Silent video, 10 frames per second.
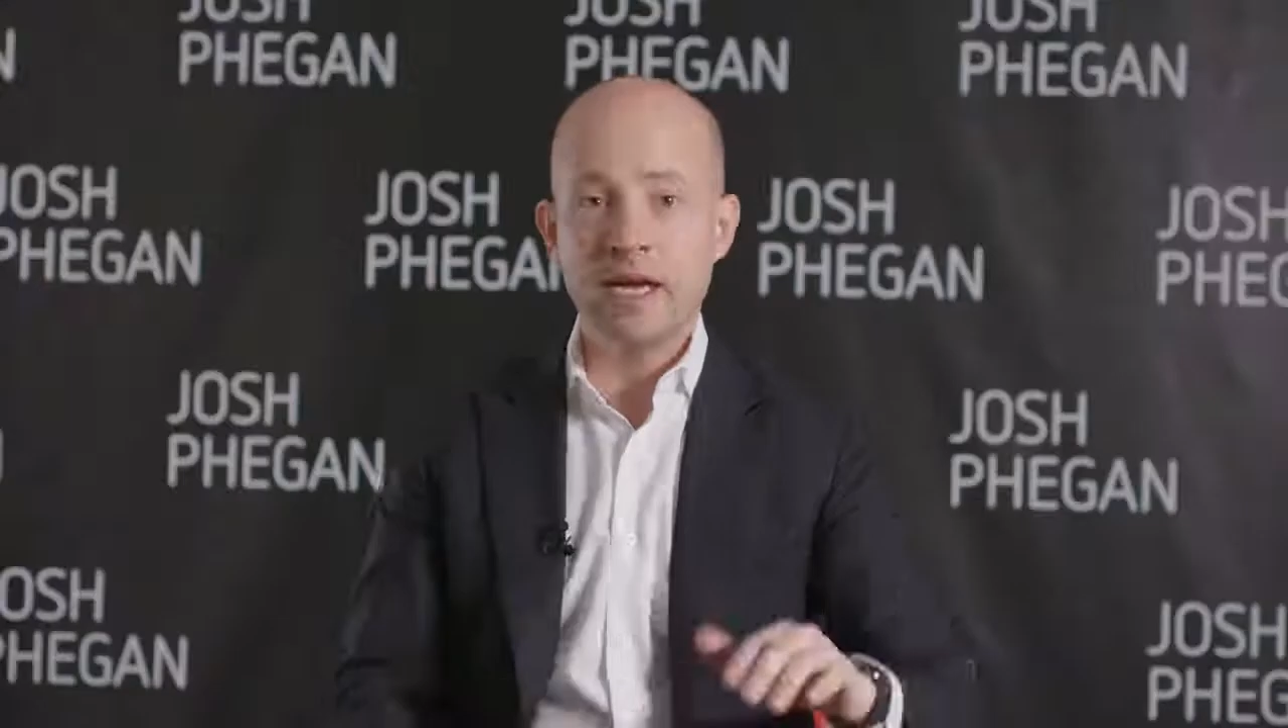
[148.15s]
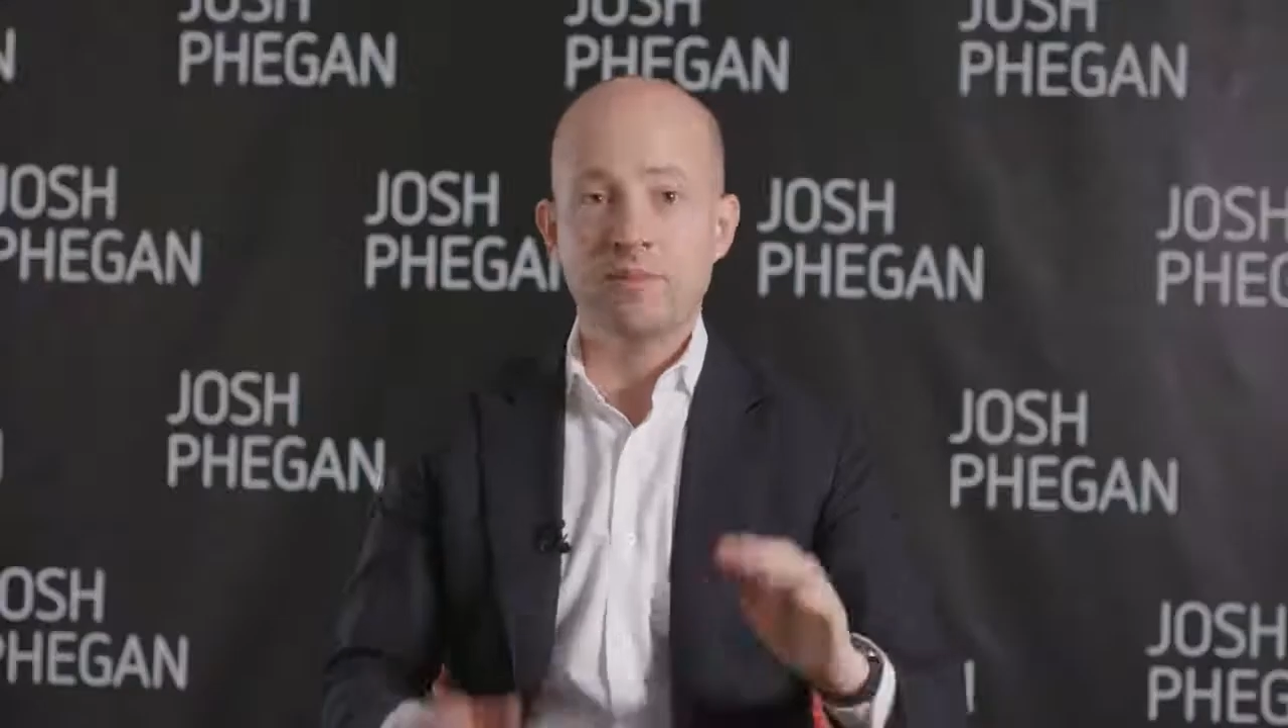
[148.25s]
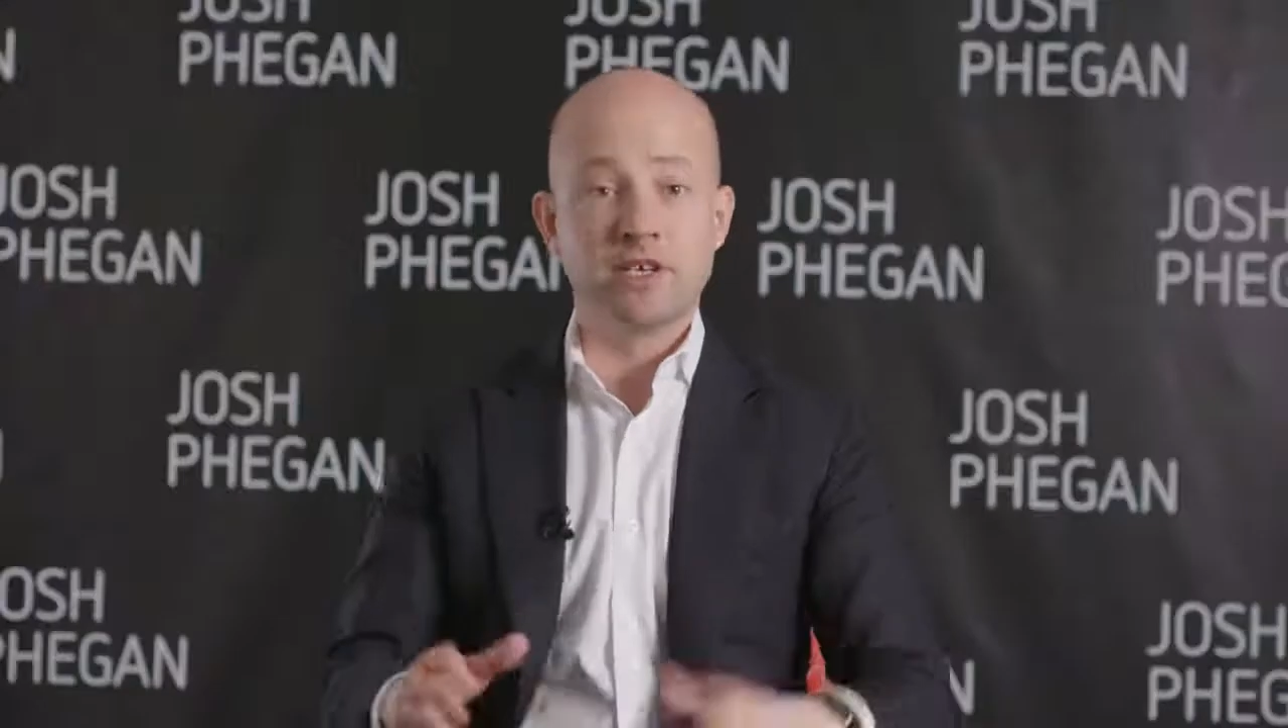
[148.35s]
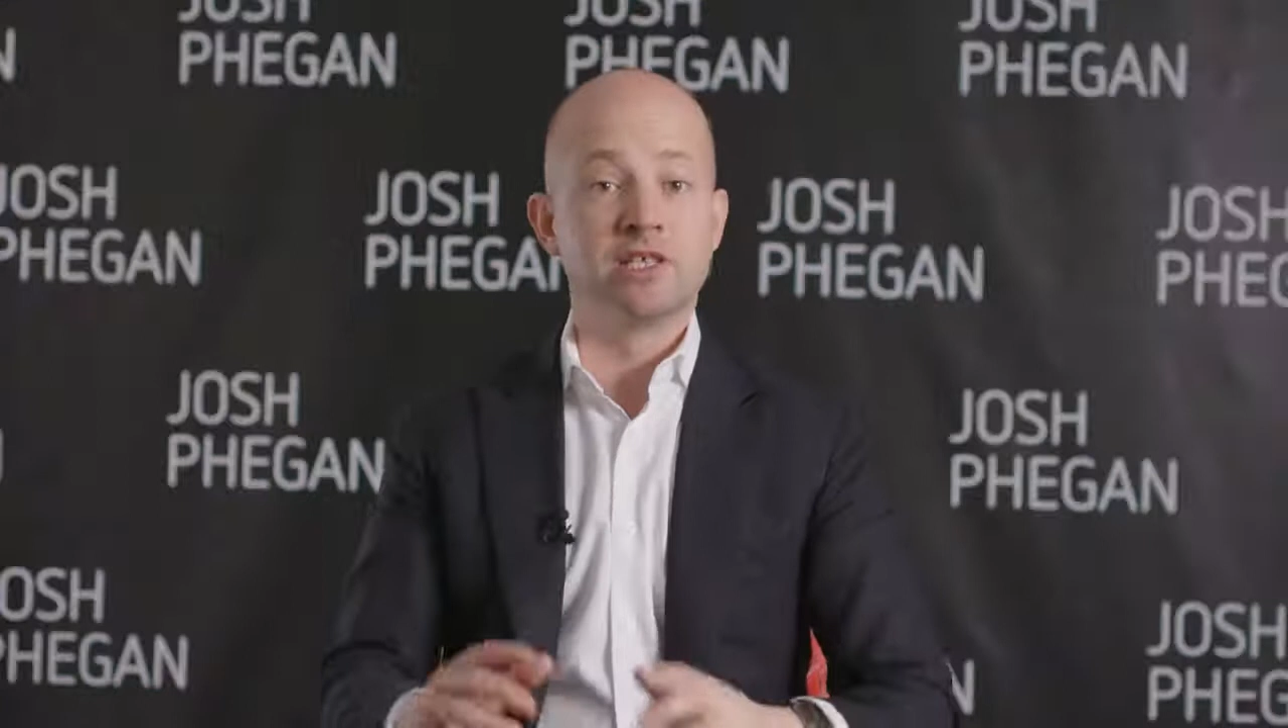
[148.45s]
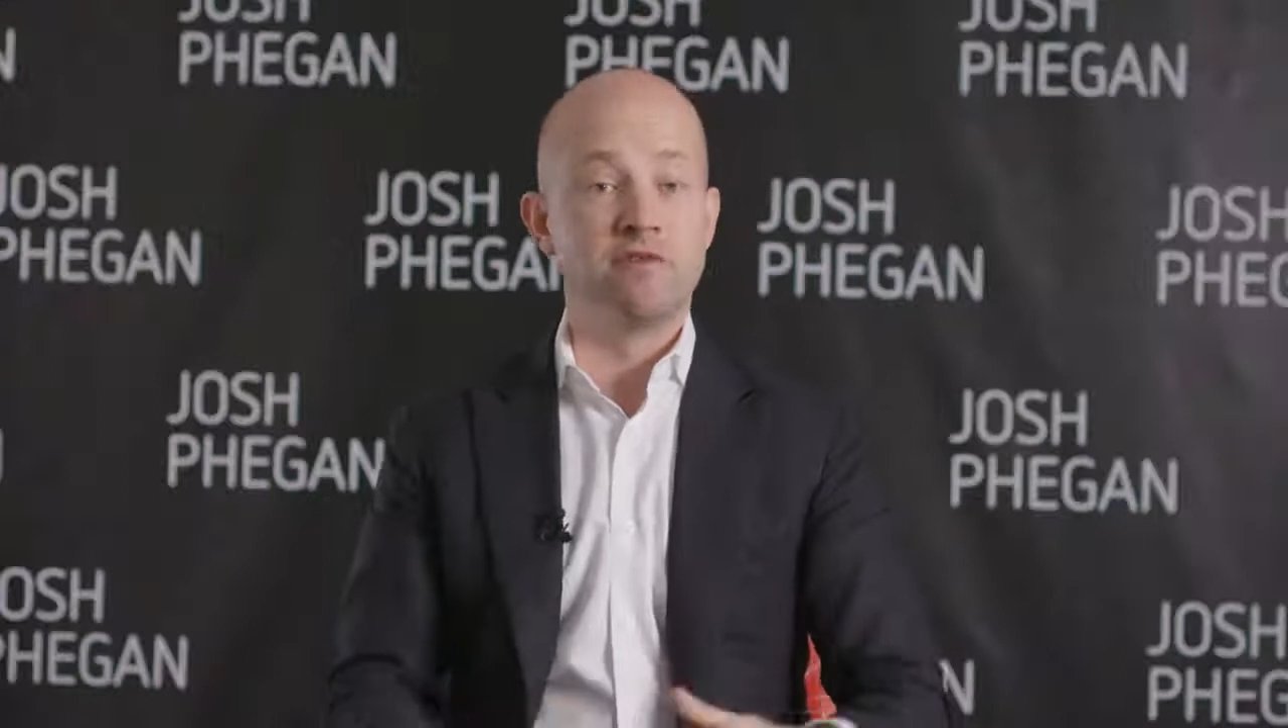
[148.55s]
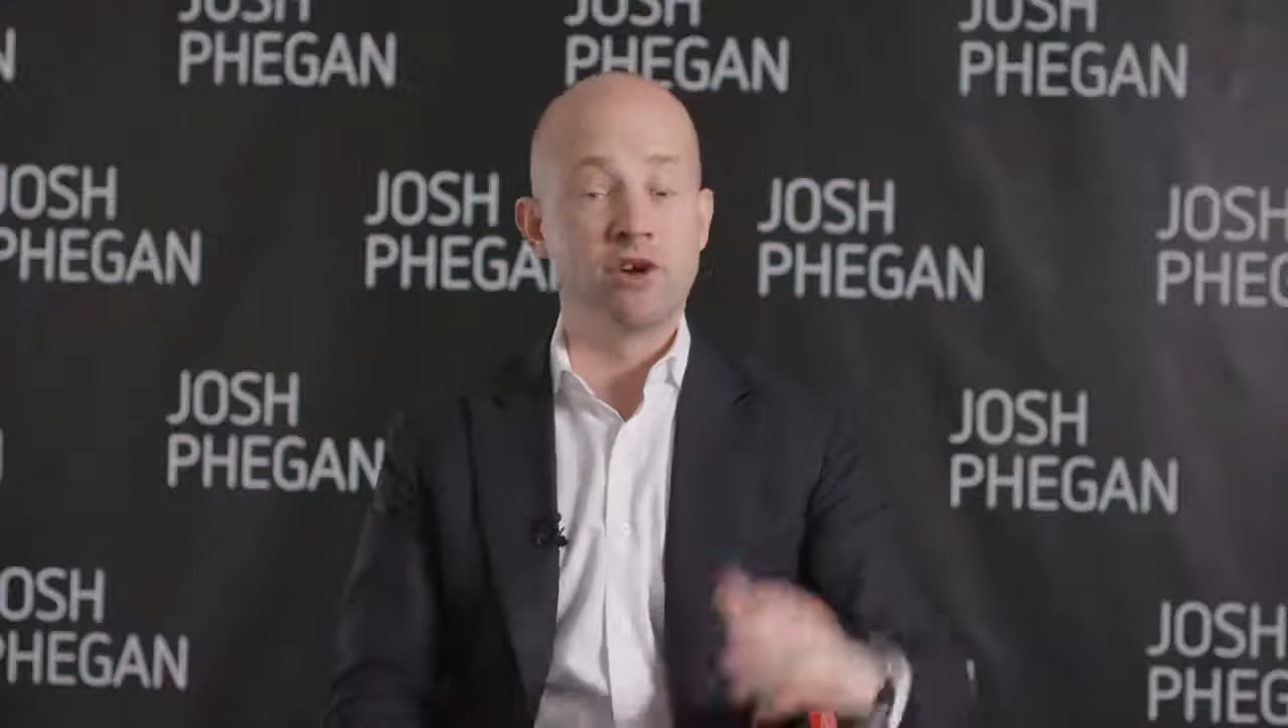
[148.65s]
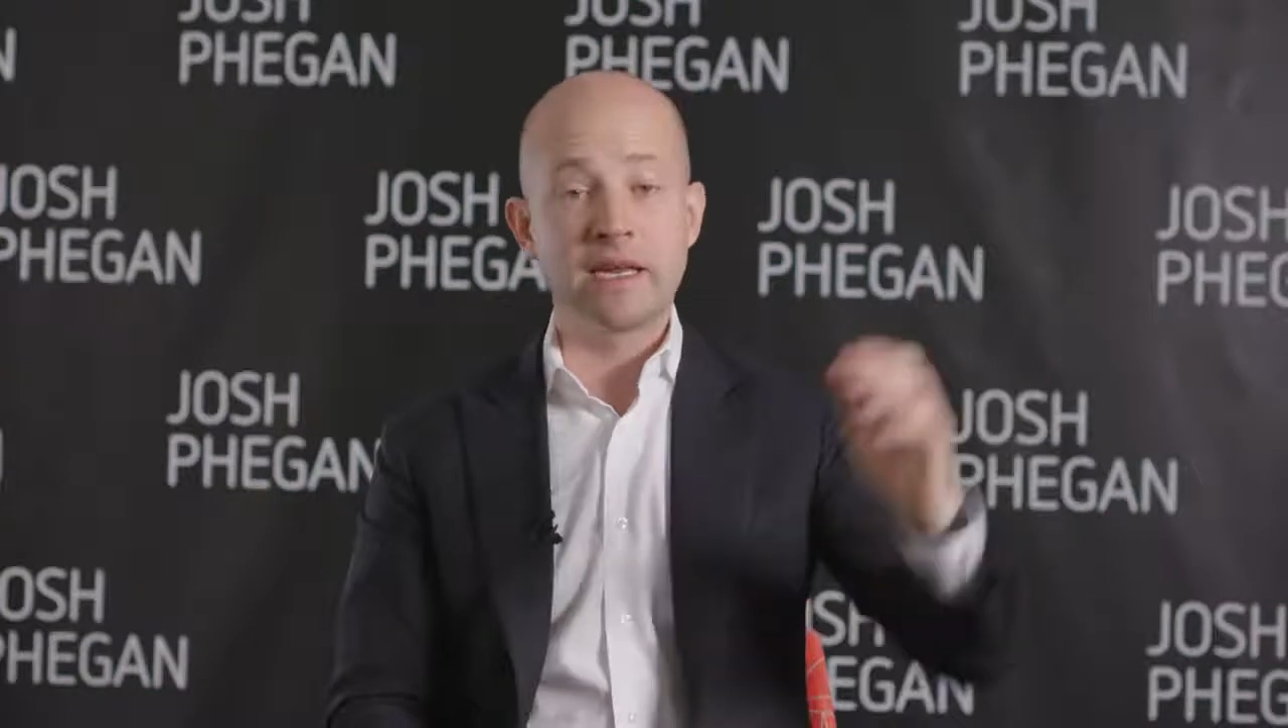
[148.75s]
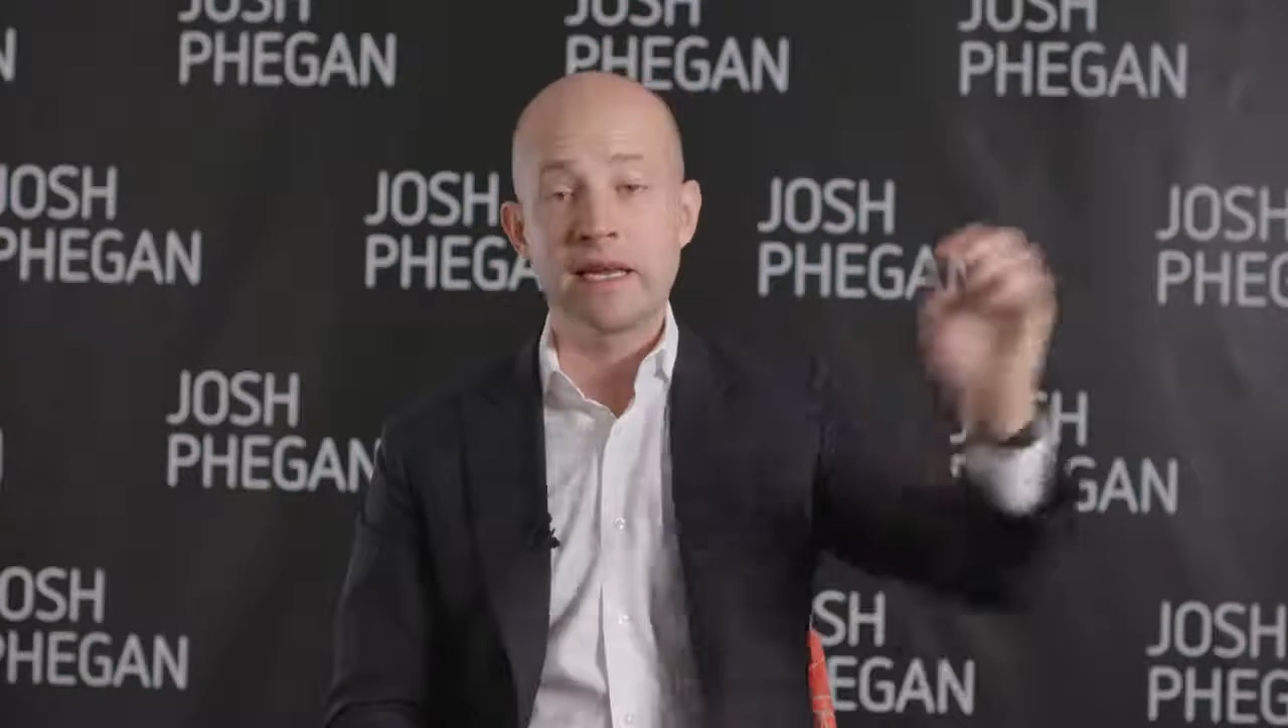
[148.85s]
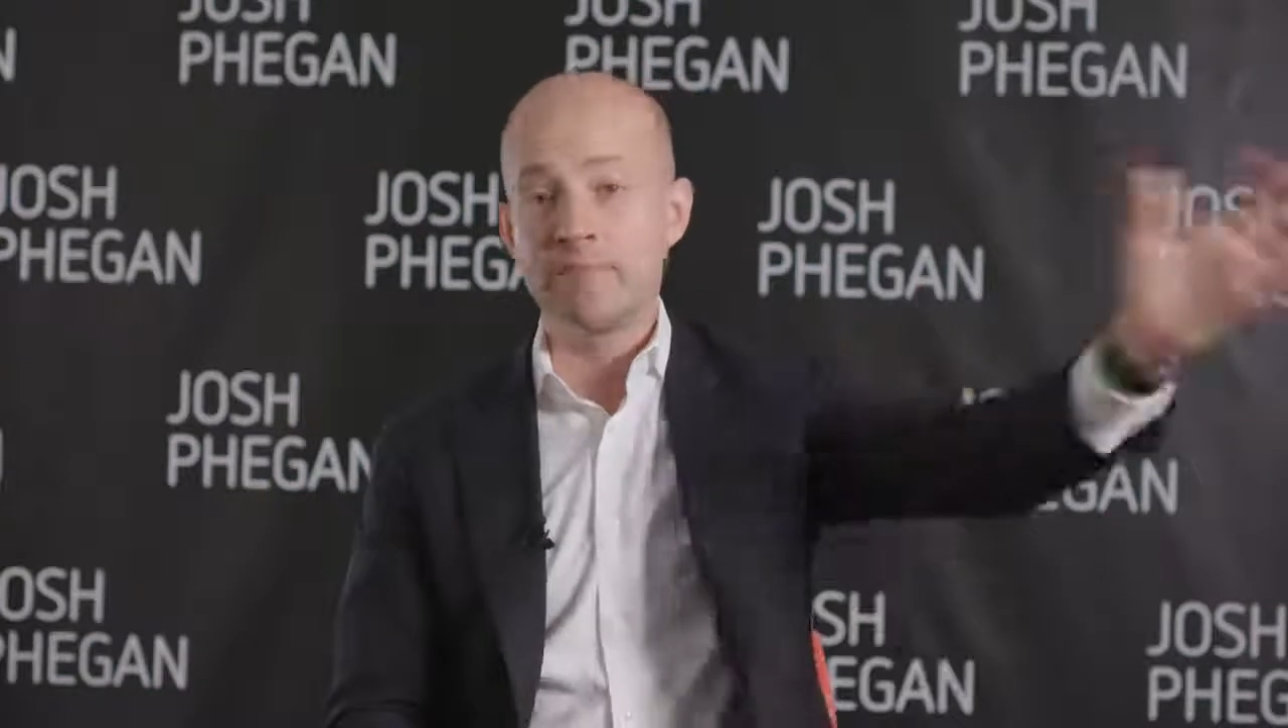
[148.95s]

Because if you're going to get